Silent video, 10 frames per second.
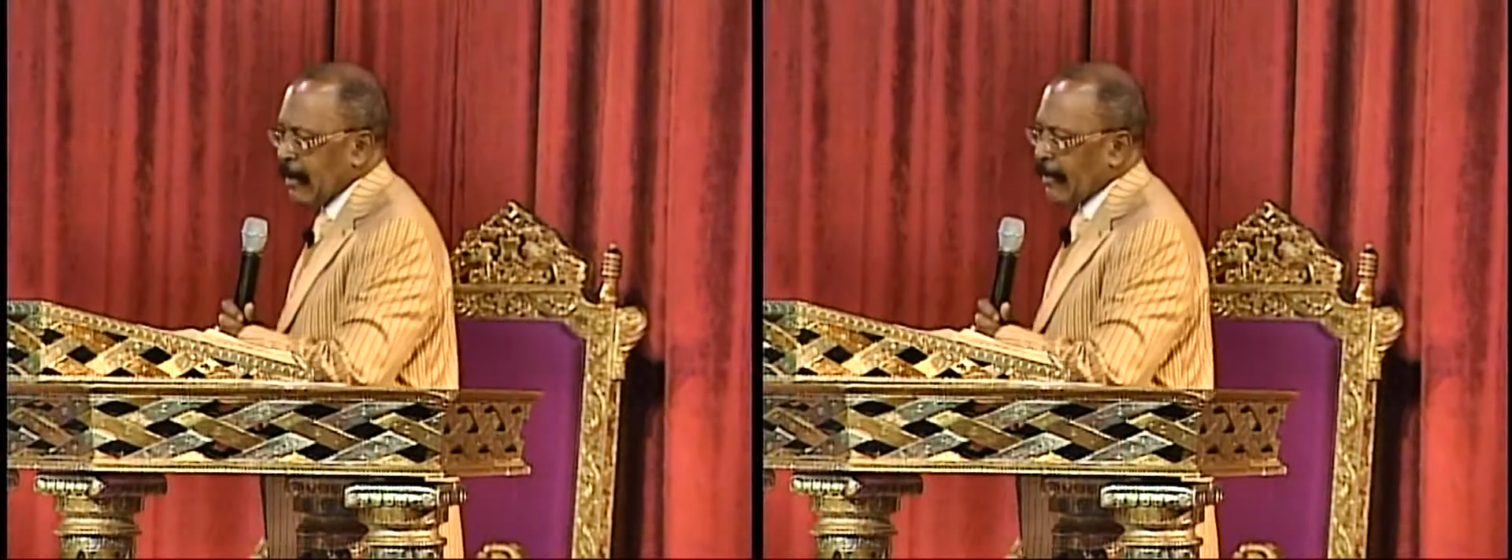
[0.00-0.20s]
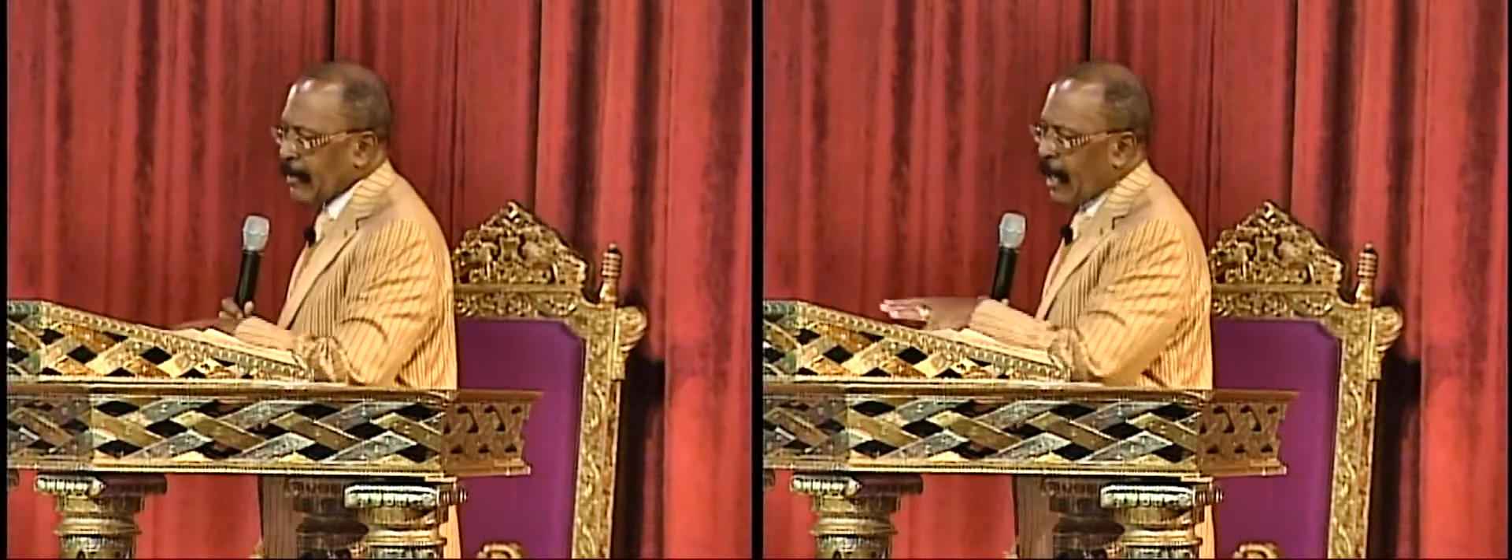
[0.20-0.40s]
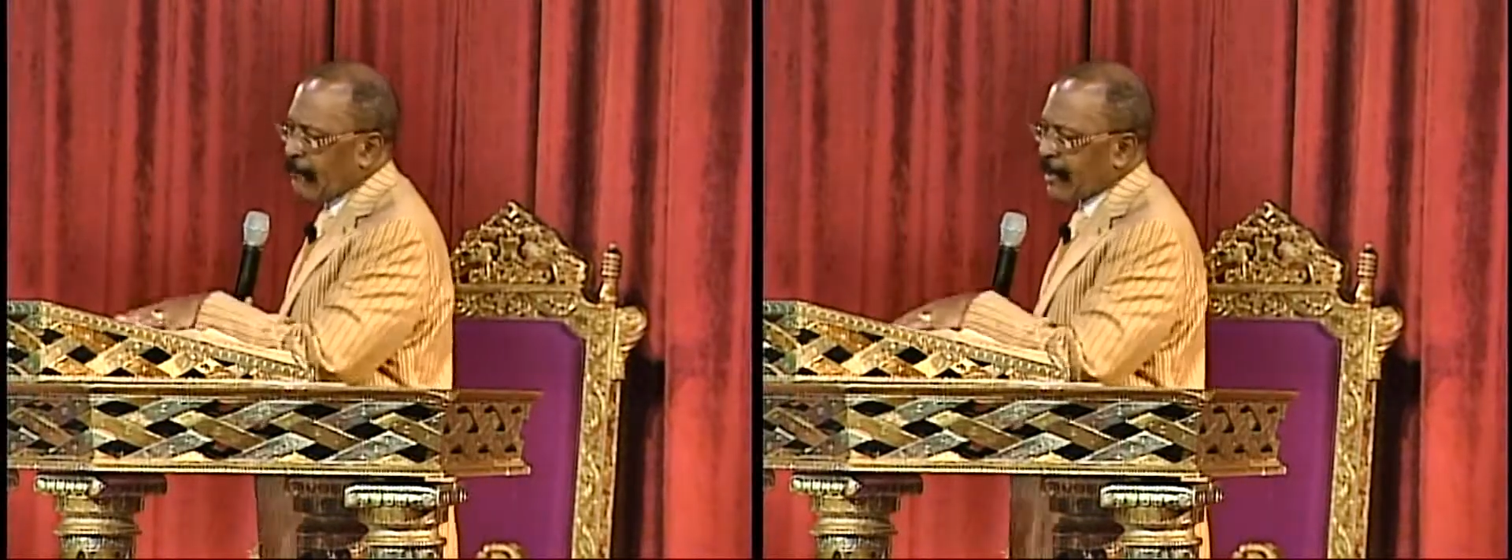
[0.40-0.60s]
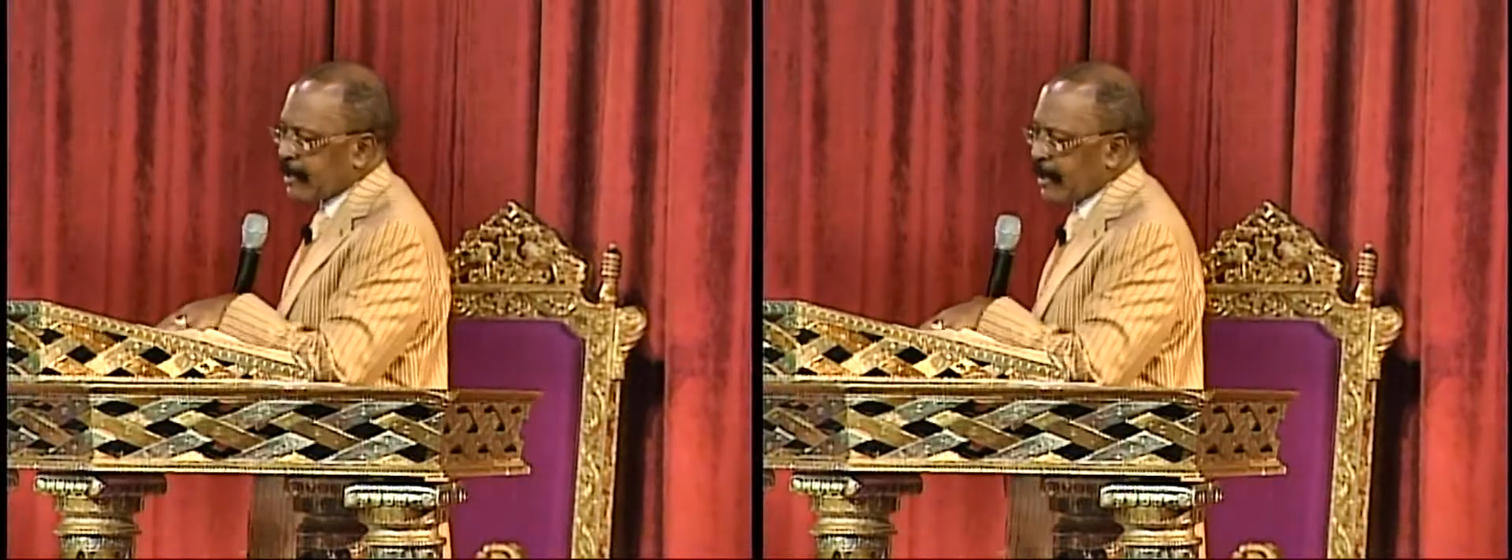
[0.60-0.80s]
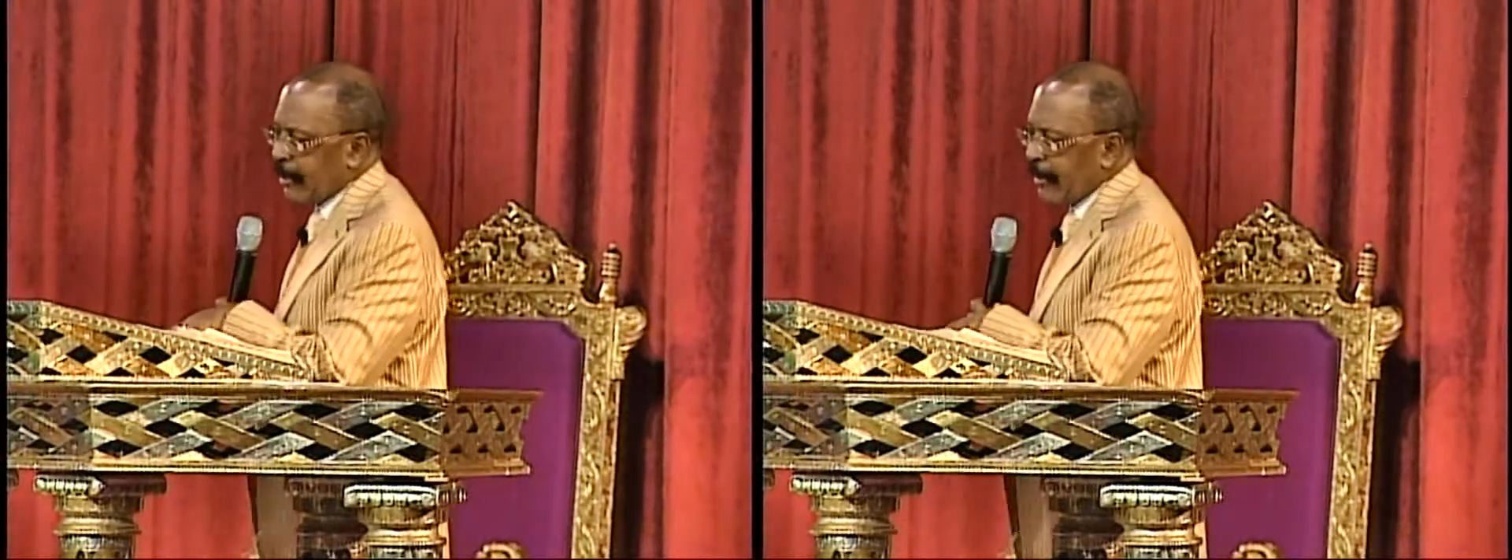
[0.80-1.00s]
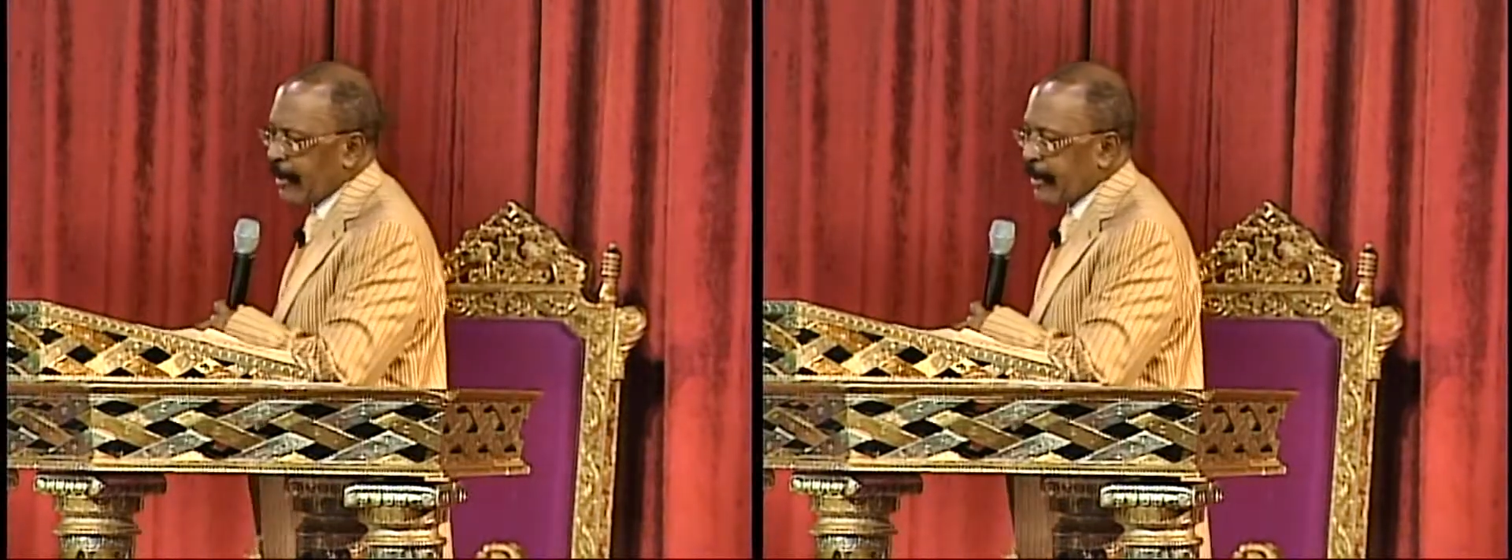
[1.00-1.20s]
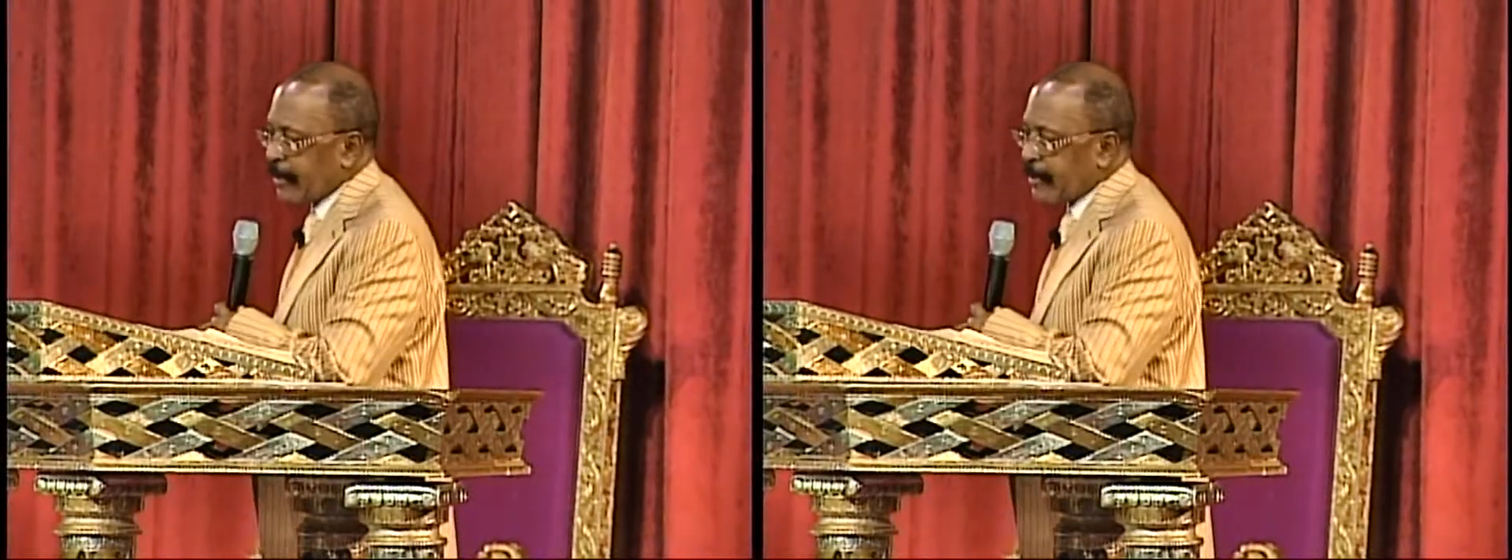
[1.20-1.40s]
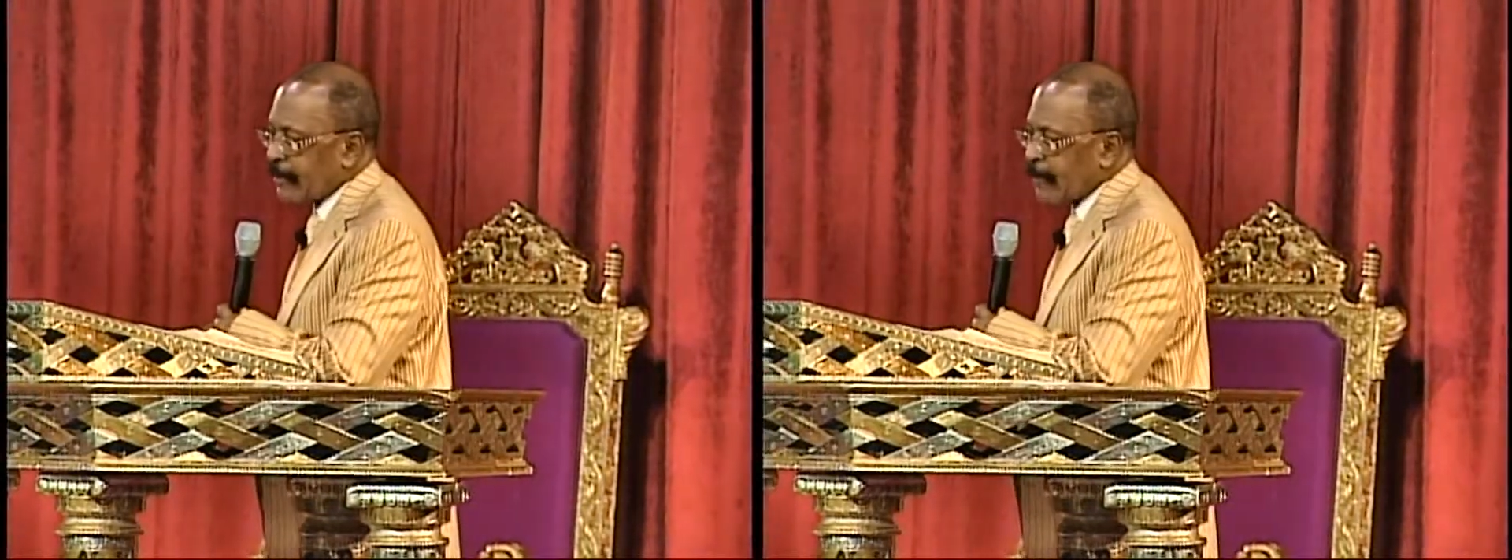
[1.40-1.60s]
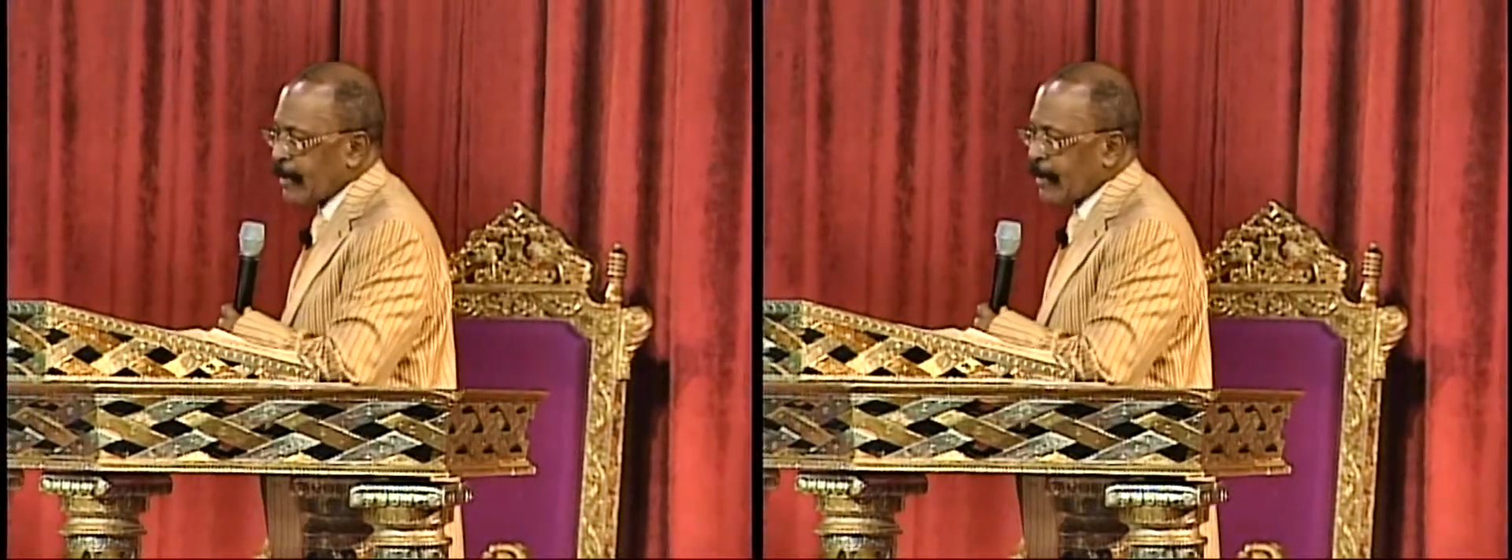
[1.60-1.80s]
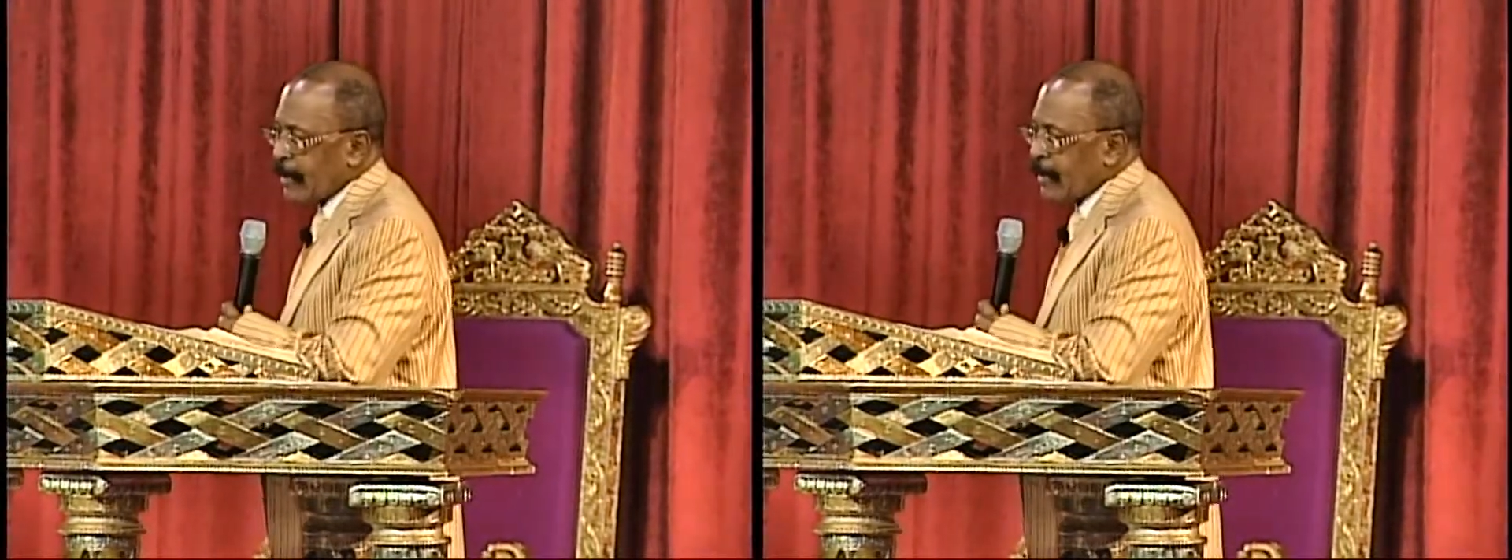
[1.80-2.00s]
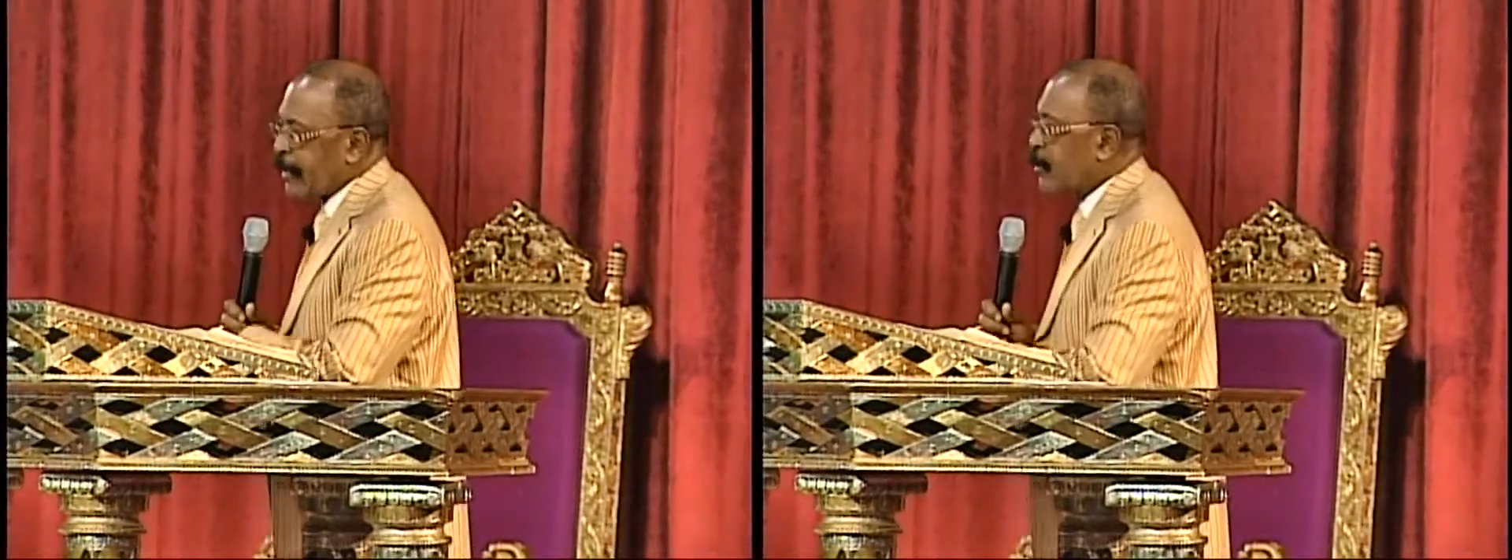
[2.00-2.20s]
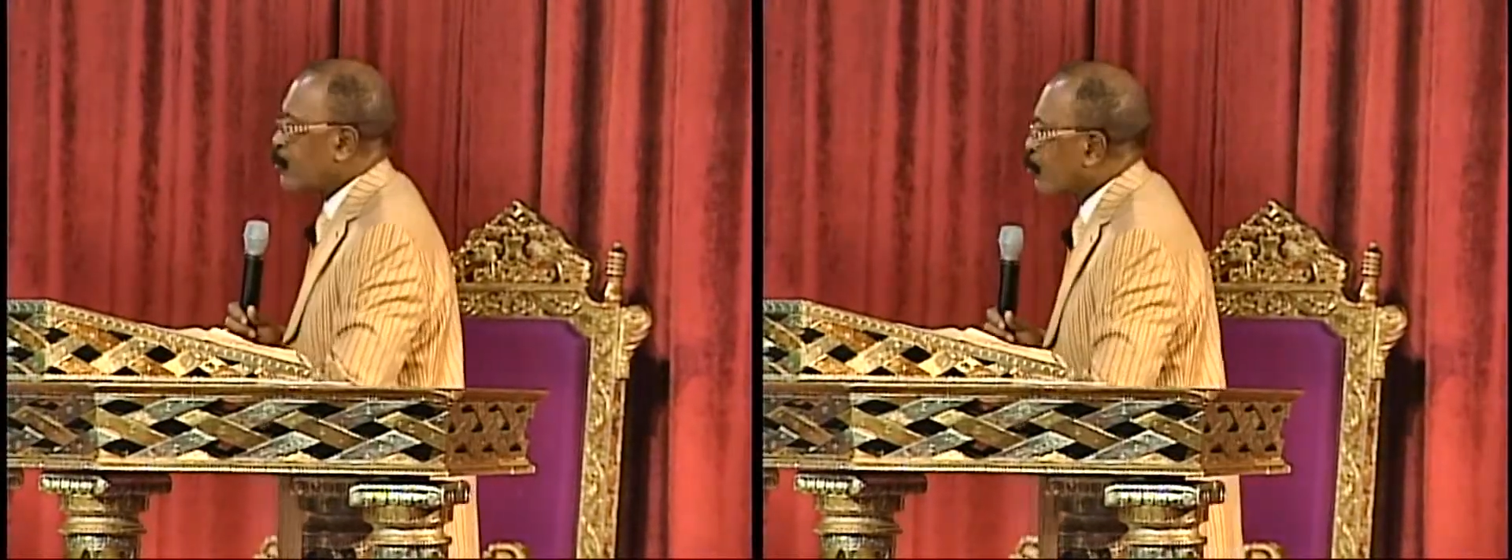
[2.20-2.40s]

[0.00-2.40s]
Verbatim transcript: the commentary. It, it is